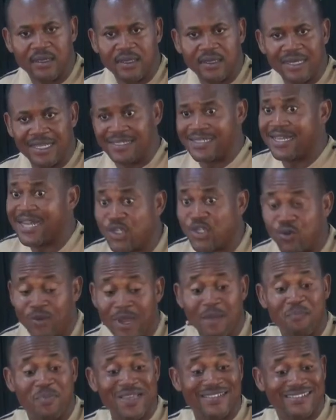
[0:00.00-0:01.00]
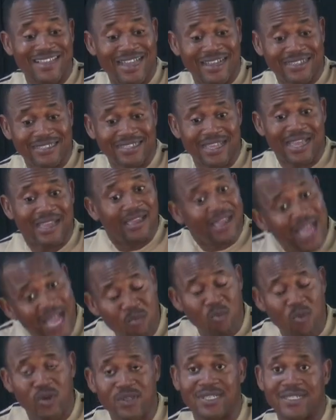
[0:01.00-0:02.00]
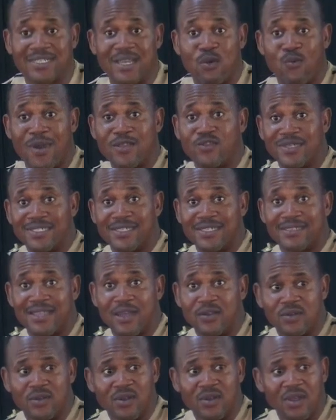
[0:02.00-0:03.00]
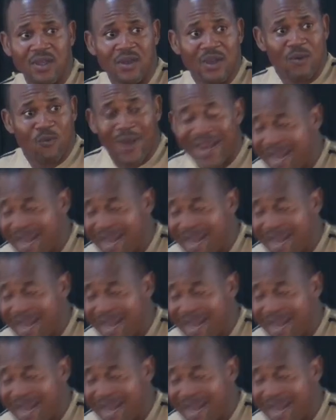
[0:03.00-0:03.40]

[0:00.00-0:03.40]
They said I should go and pay tax. How much? They said 120,000. When